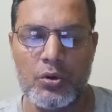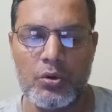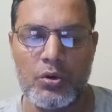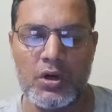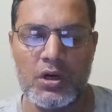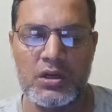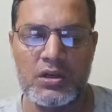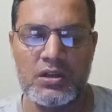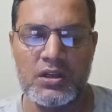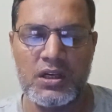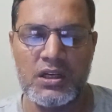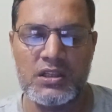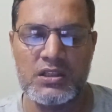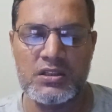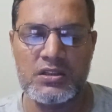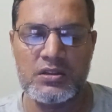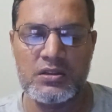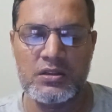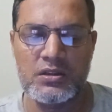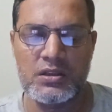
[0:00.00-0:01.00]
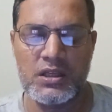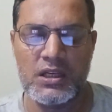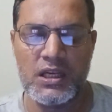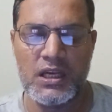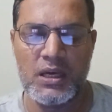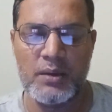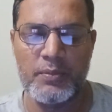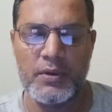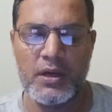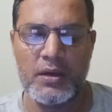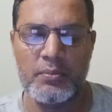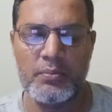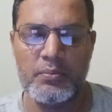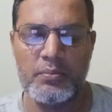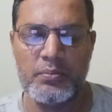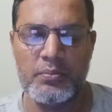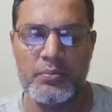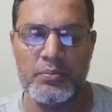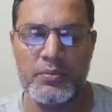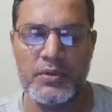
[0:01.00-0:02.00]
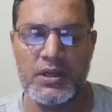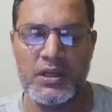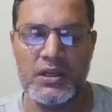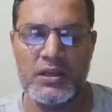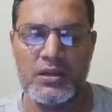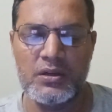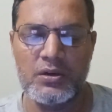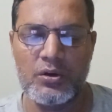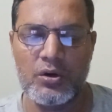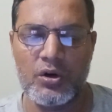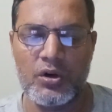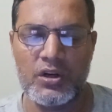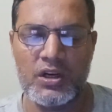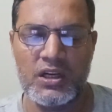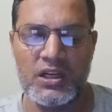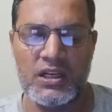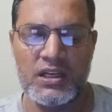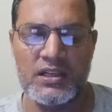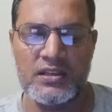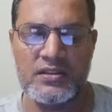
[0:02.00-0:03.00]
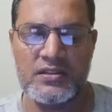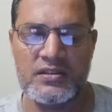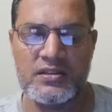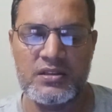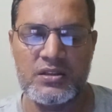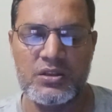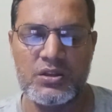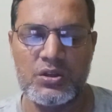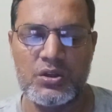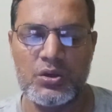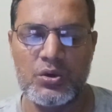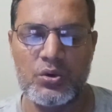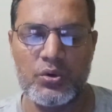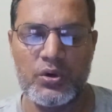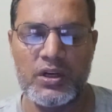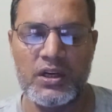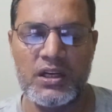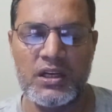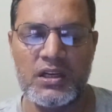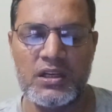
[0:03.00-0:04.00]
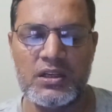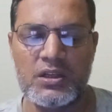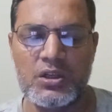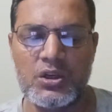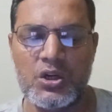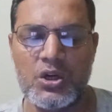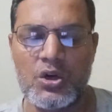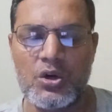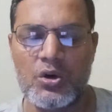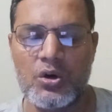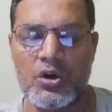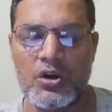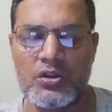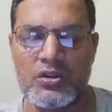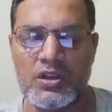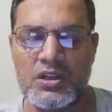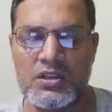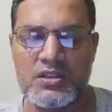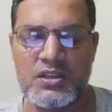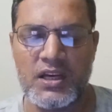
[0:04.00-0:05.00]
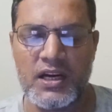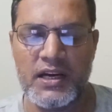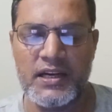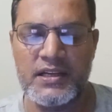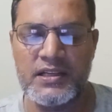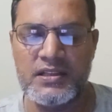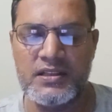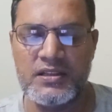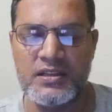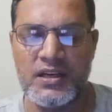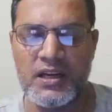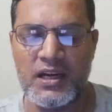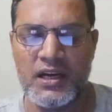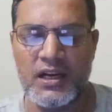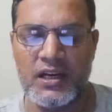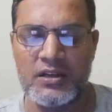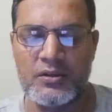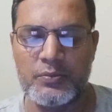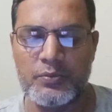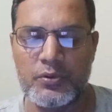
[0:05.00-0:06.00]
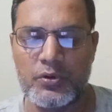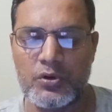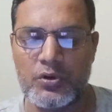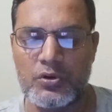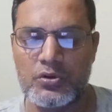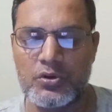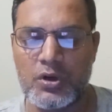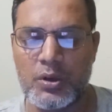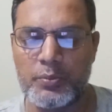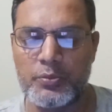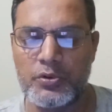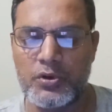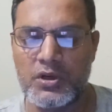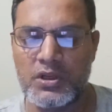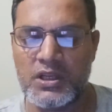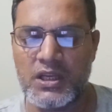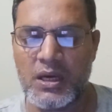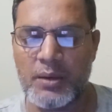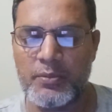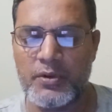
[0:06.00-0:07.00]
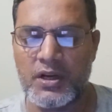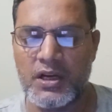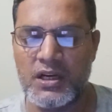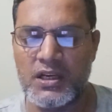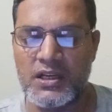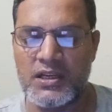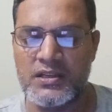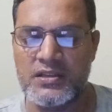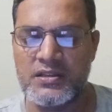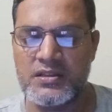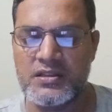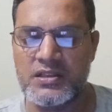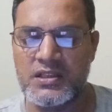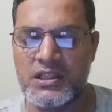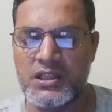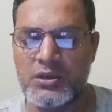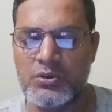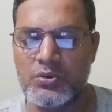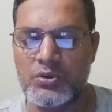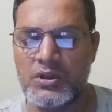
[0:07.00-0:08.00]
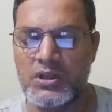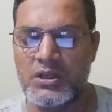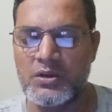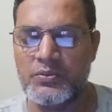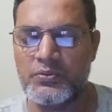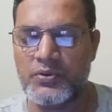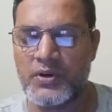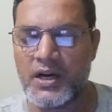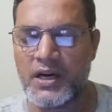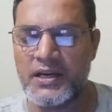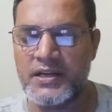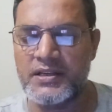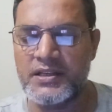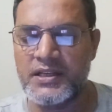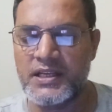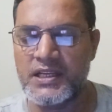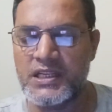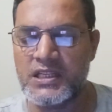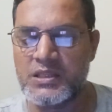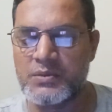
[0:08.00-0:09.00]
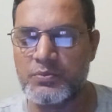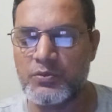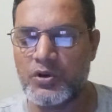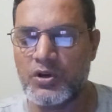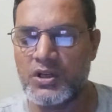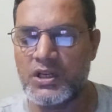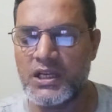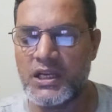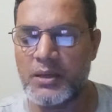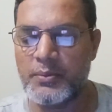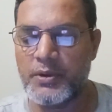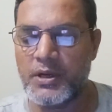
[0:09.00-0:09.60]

What does mean on a lens? Well, on the side and front of your camera lens, you will find a small